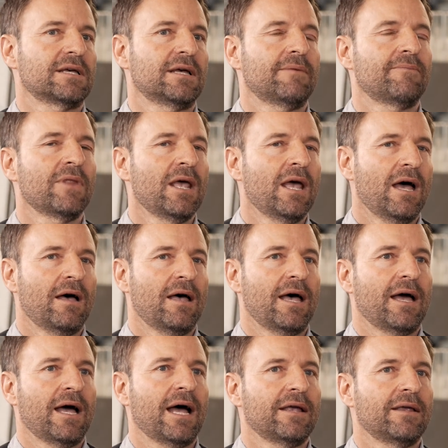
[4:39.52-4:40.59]
Um,
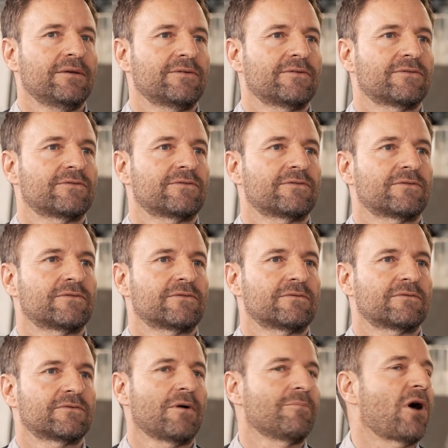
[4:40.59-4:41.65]
I
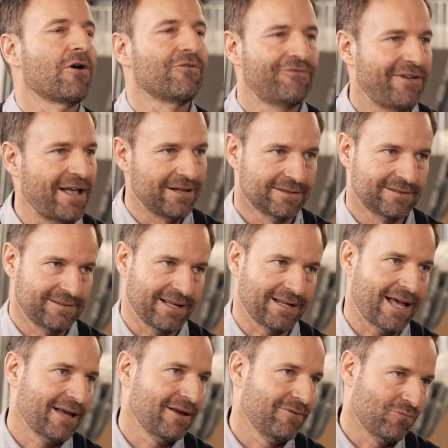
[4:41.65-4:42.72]
somehow felt that
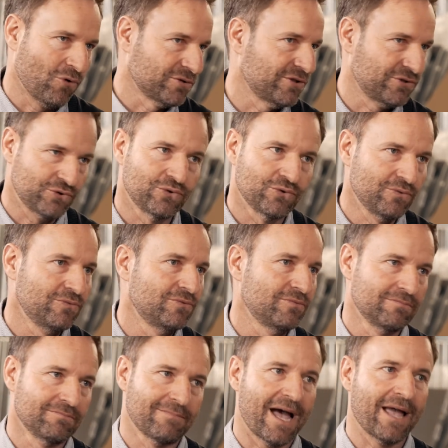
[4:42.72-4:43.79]
I wanted to do
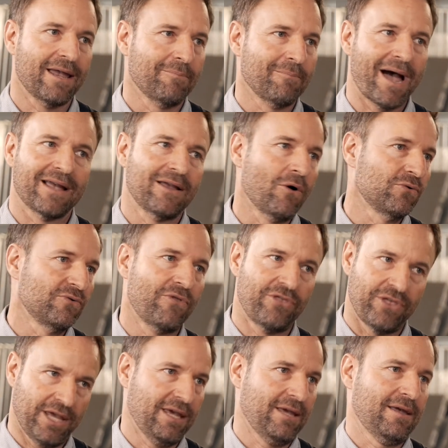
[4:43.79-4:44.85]
my, my own
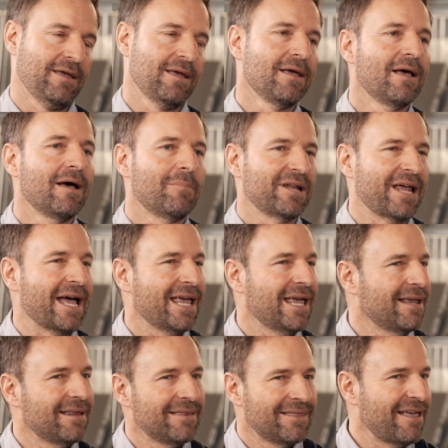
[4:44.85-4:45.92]
thing. Okay. But
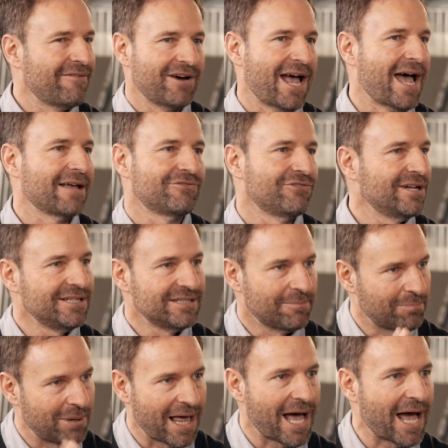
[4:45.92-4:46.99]
I never had really the
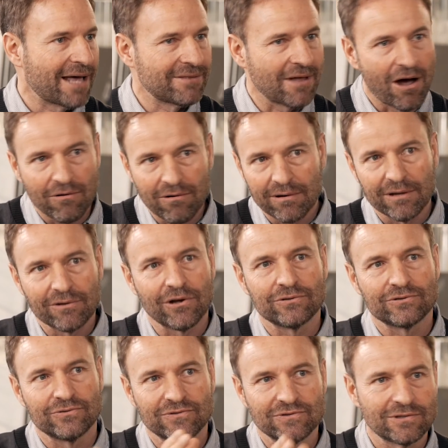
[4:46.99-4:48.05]
plan, now oh, you go
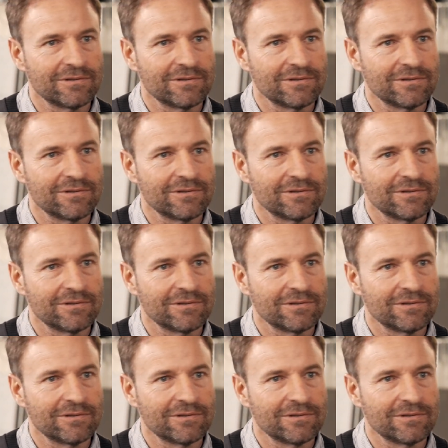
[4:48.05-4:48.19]
to,